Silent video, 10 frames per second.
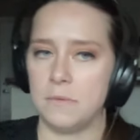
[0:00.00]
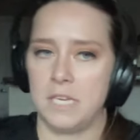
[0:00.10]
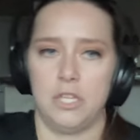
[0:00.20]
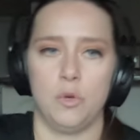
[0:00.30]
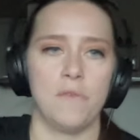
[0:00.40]

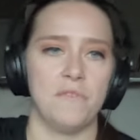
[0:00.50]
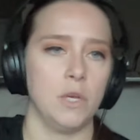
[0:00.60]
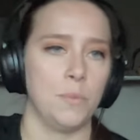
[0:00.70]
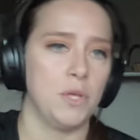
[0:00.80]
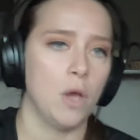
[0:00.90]
You have
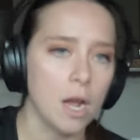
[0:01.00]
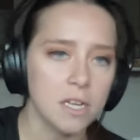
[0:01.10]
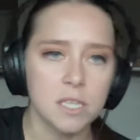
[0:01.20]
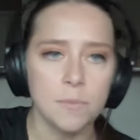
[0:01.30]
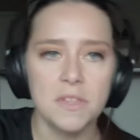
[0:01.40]
Neil
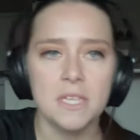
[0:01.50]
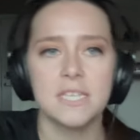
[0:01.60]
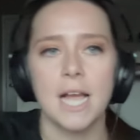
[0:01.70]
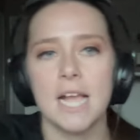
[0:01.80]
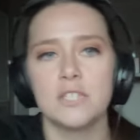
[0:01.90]
Pionk. Some of
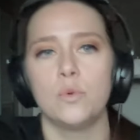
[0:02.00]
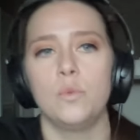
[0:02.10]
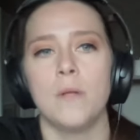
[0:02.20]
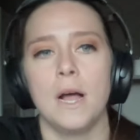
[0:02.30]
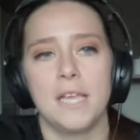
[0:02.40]
these guys
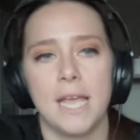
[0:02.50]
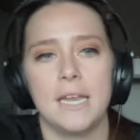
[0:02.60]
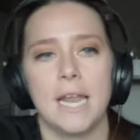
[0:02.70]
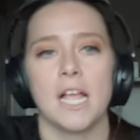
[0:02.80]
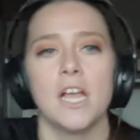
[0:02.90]
who,
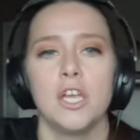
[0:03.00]
again, like...